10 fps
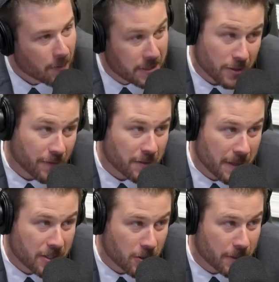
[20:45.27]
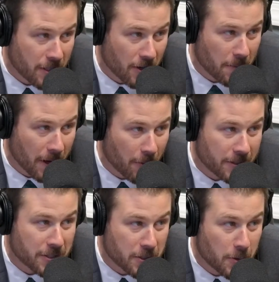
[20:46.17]
We still have to make sure we talk about what
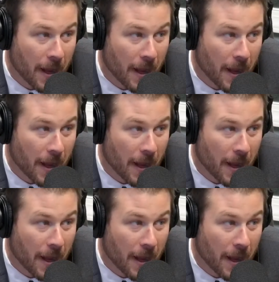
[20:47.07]
to do